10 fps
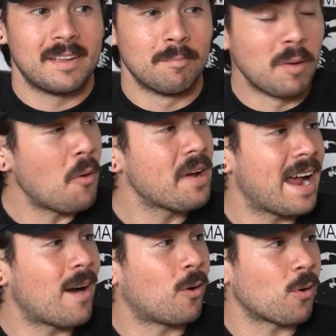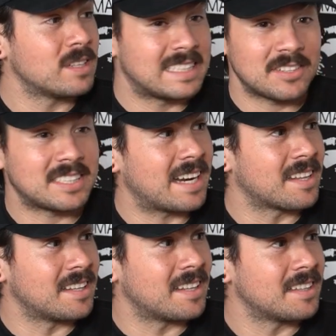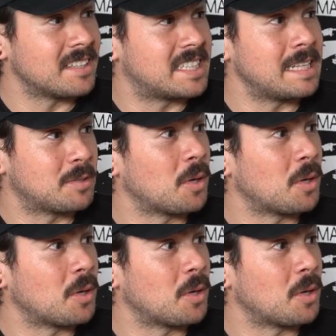blowing air horns outside of the team's